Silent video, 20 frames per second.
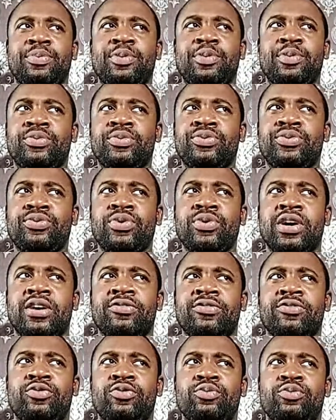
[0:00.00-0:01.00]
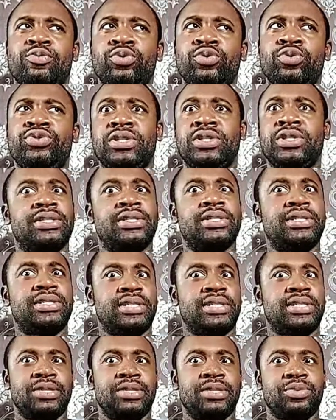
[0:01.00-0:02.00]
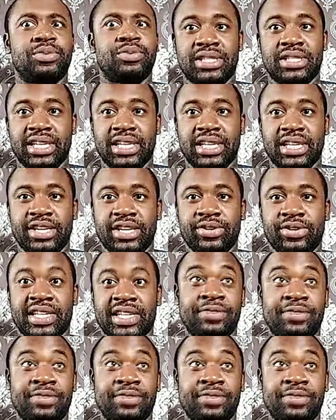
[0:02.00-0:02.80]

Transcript: are people who have moved to this city, which is Lagos.